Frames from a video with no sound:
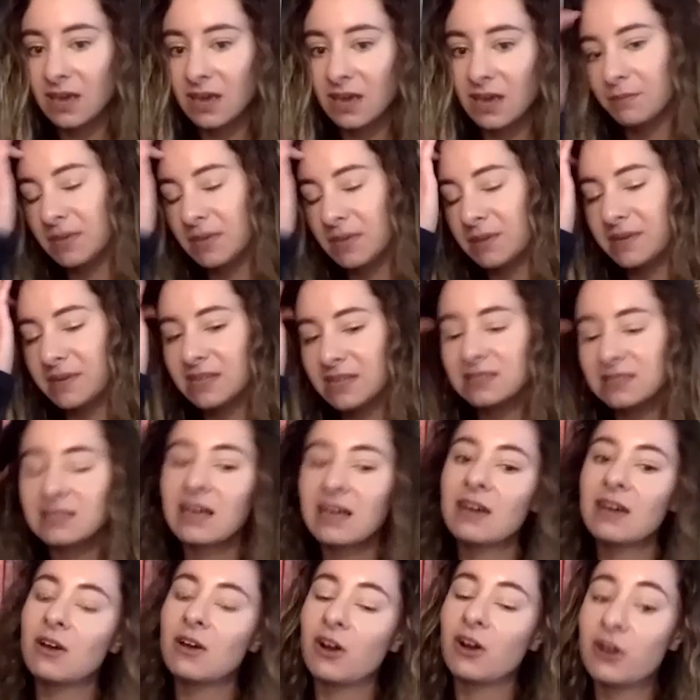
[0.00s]
Maybe it's
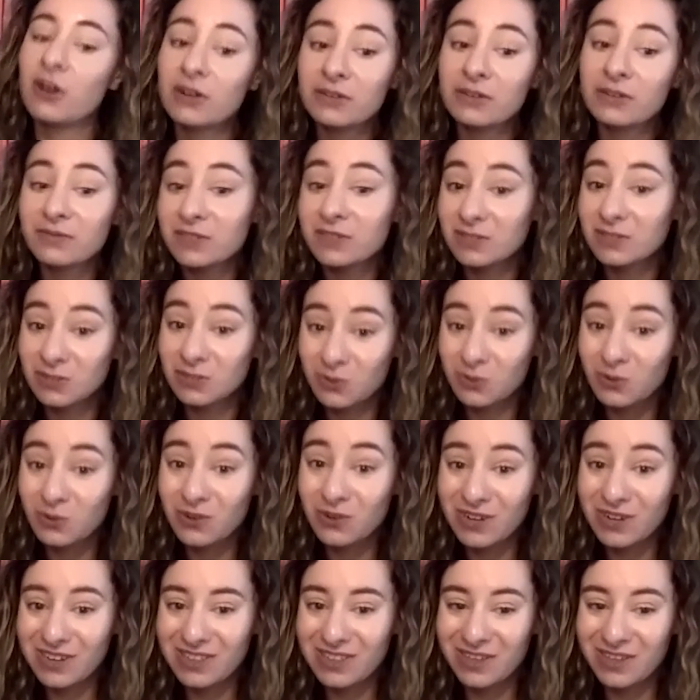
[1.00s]
that heart of the
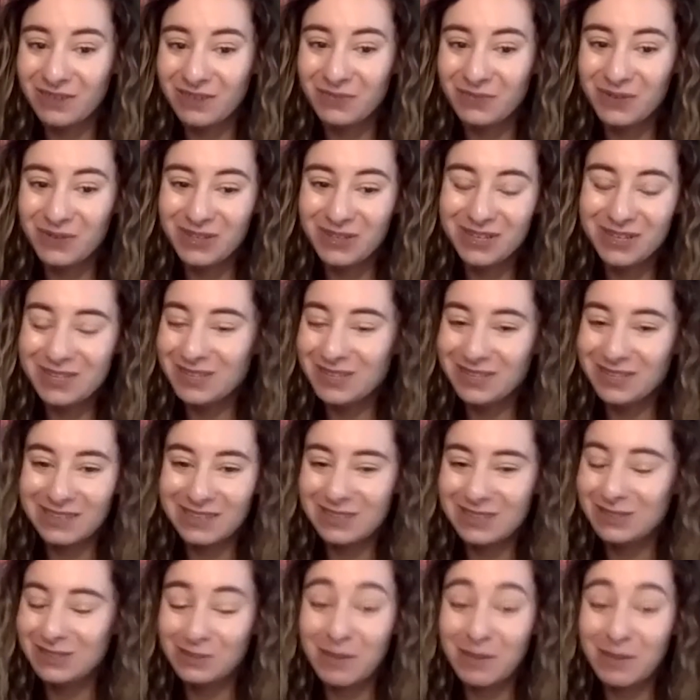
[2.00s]
story that really
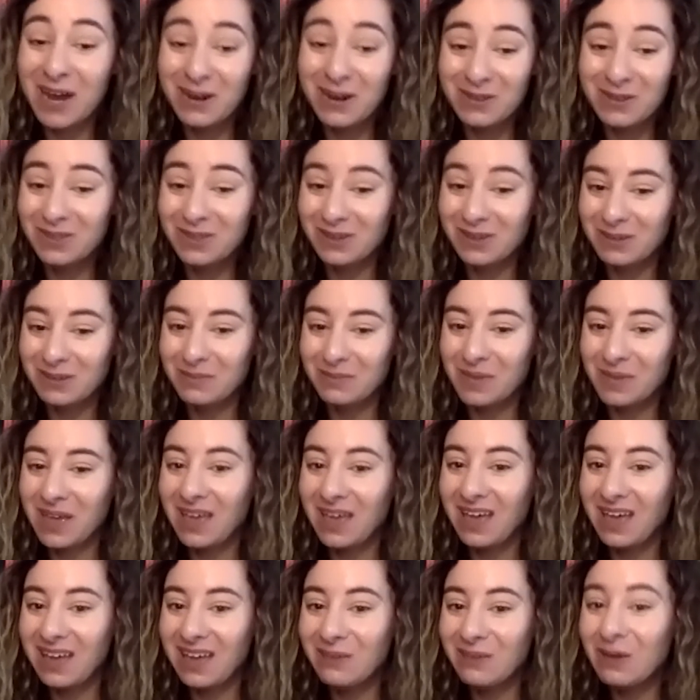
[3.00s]
inspired them.
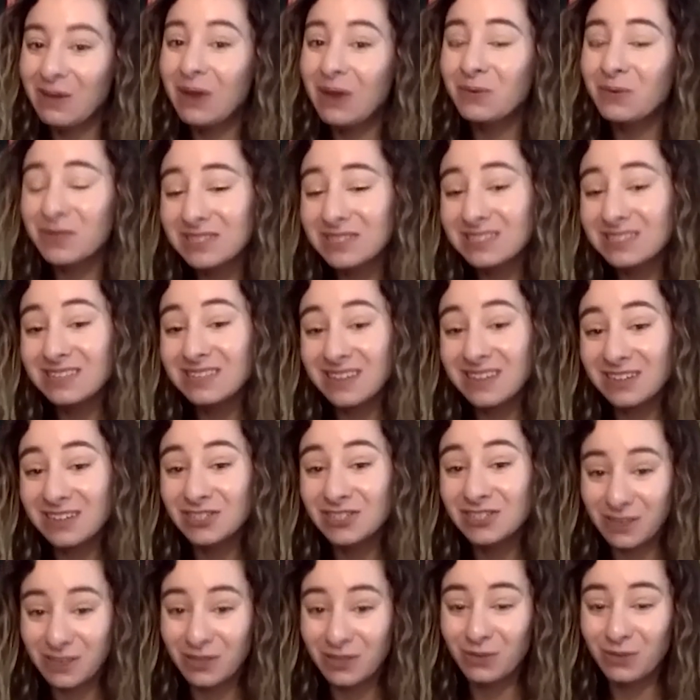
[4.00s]
And I want to see that
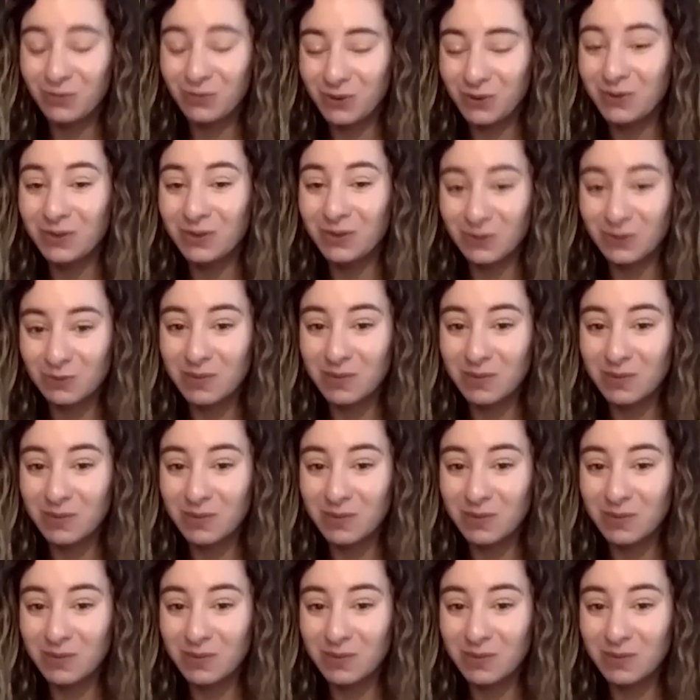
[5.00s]
shine through in those